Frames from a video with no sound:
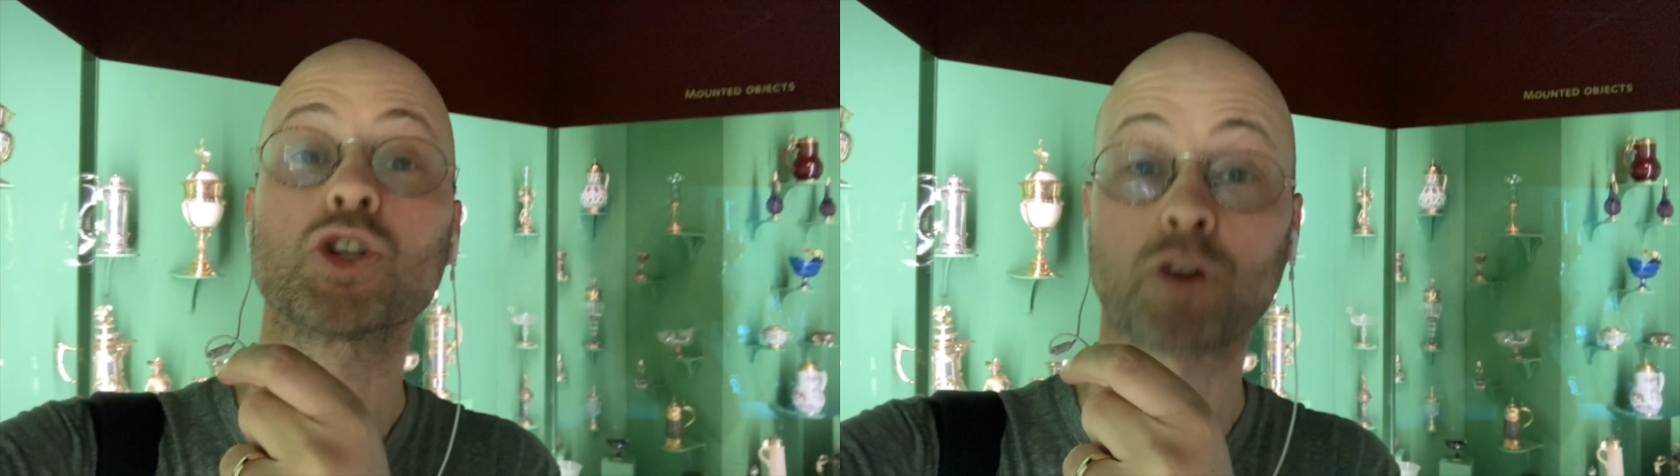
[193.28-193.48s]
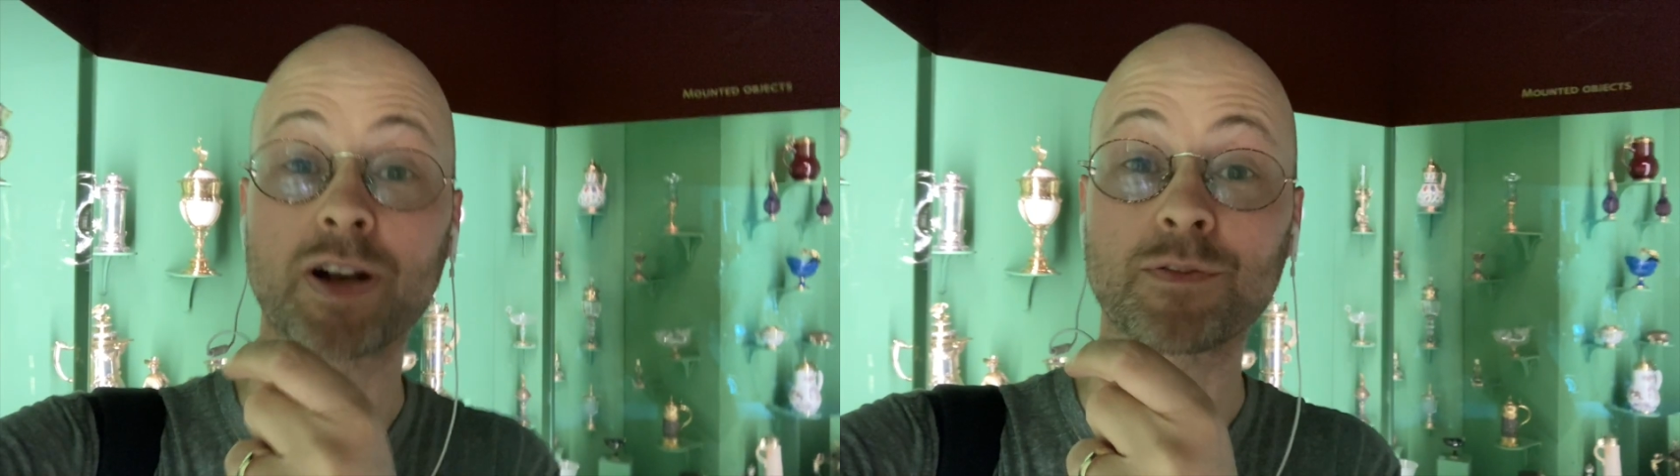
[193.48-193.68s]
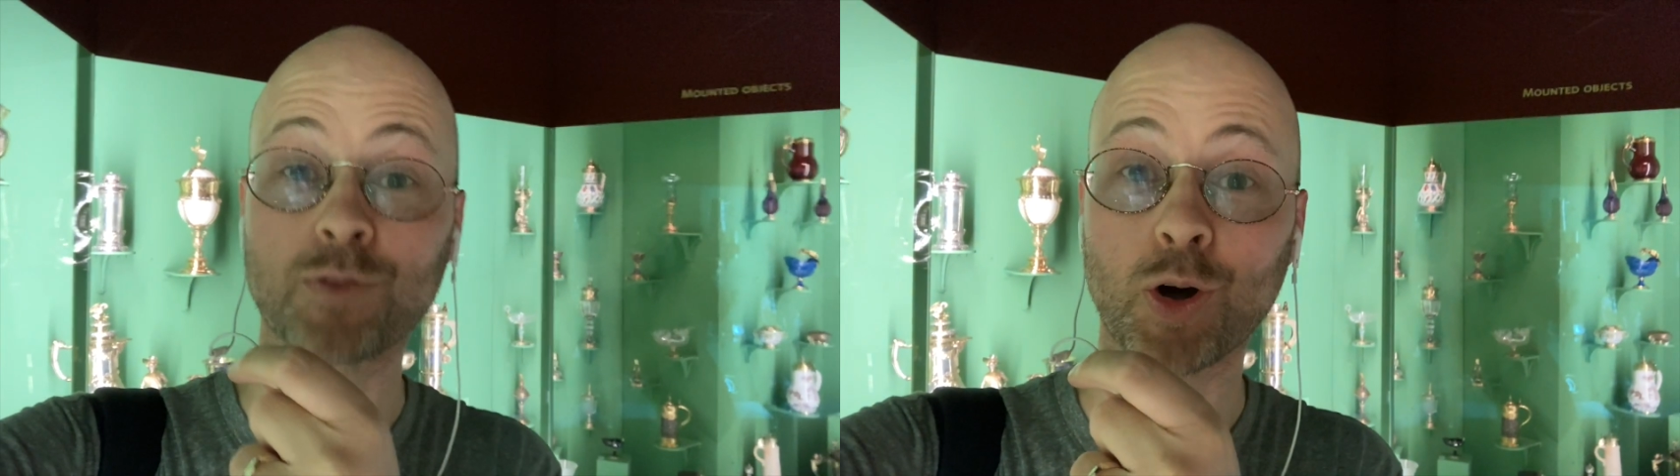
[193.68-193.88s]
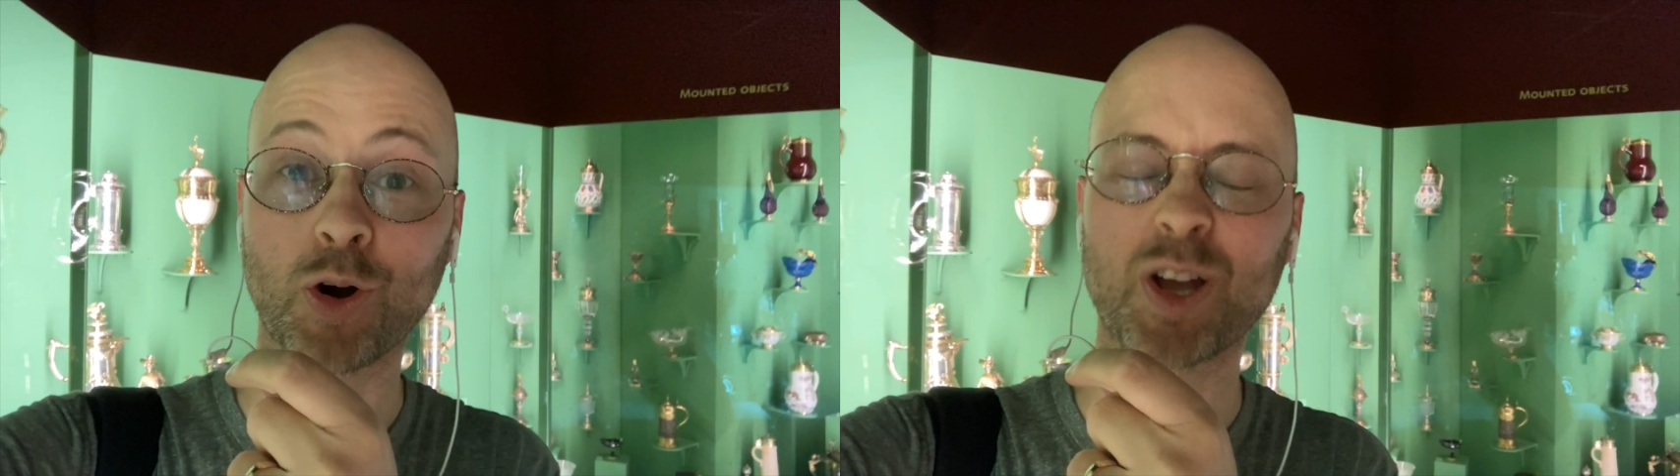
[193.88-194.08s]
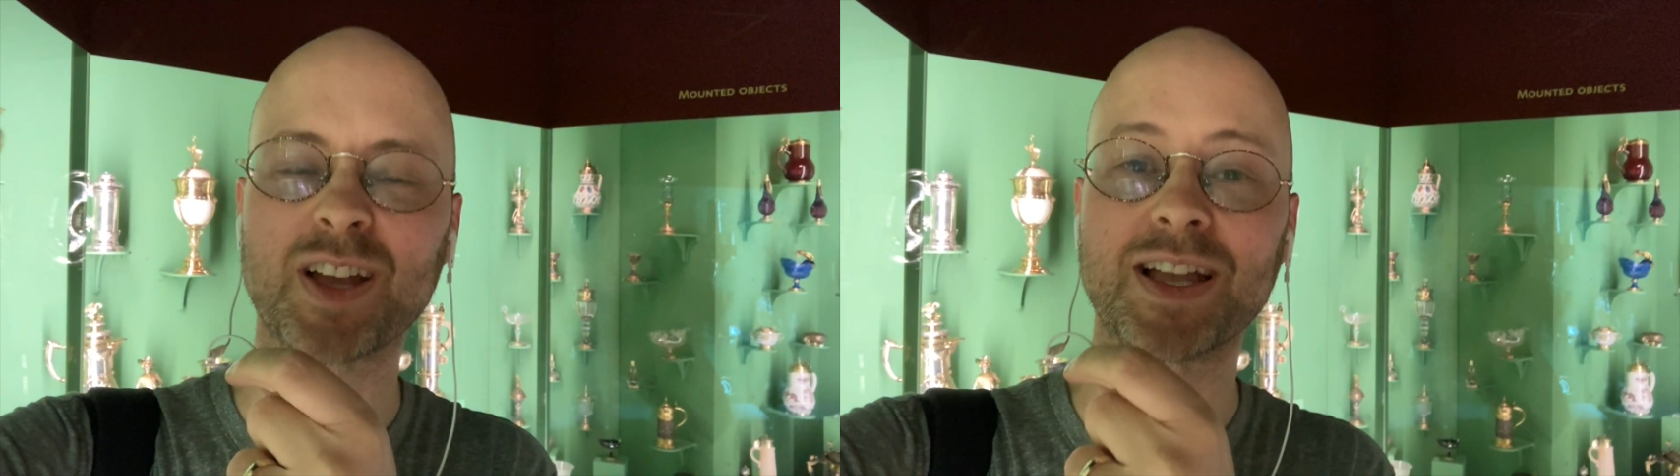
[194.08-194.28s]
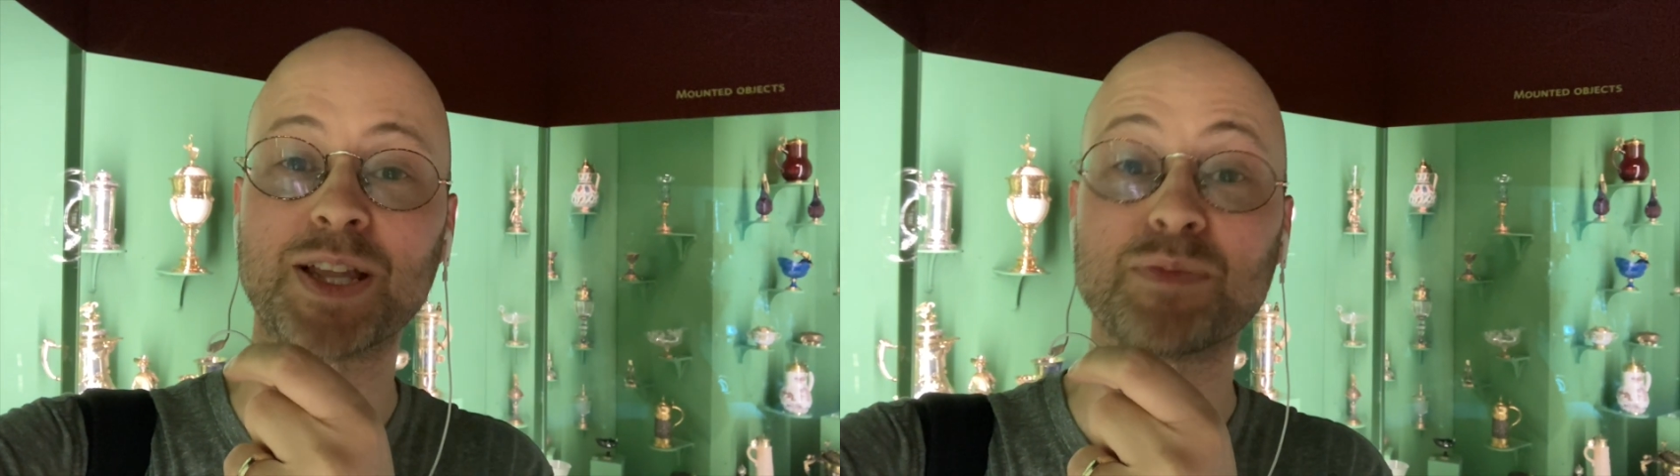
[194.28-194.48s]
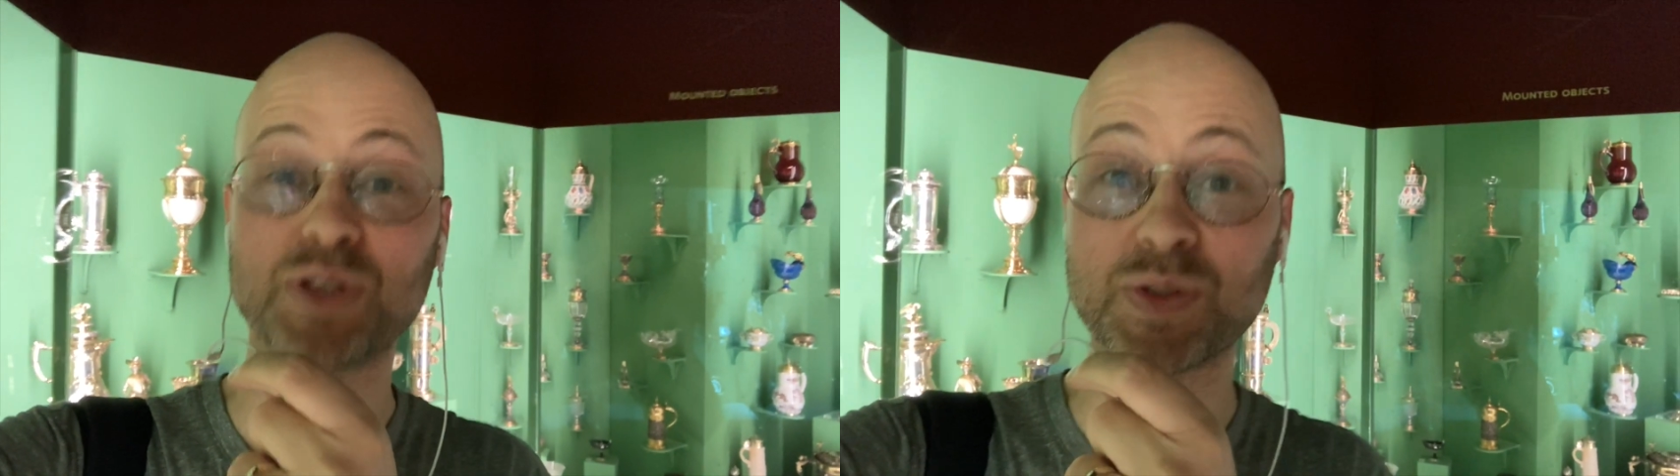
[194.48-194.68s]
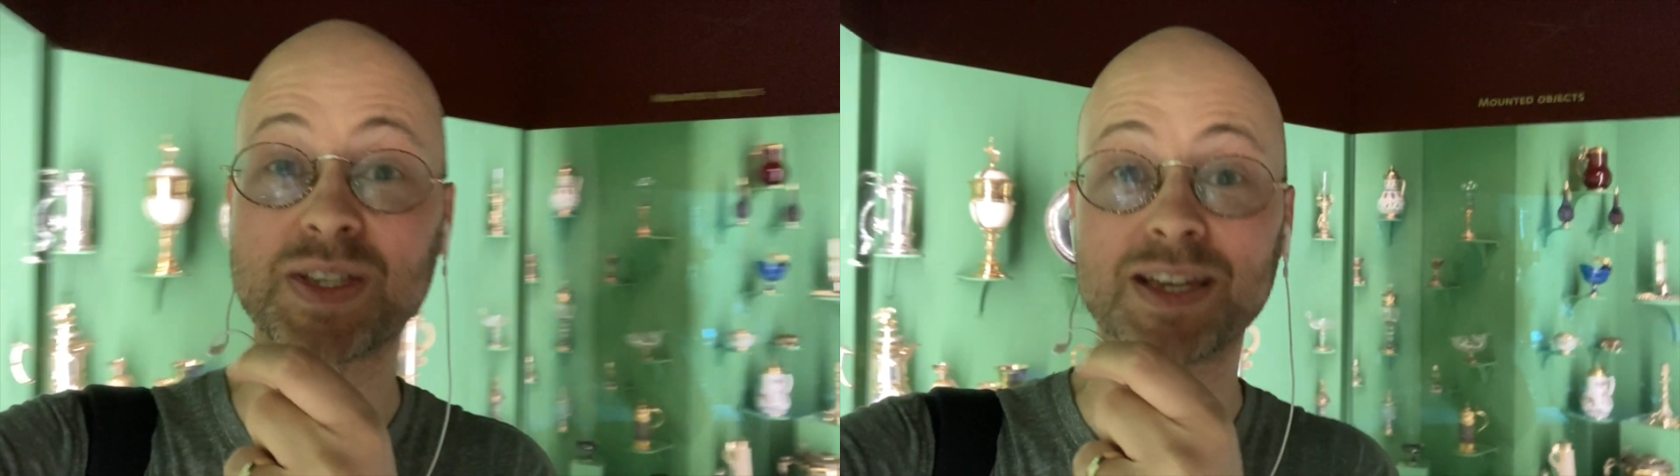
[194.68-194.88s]
trying to vlog in a
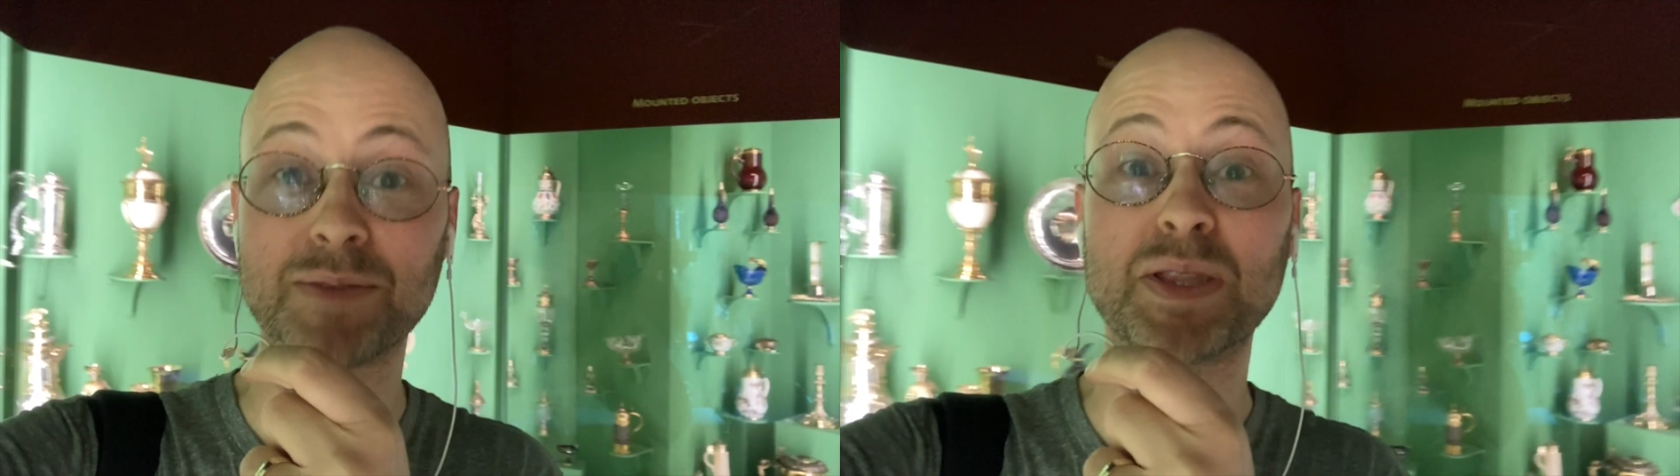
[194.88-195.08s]
museum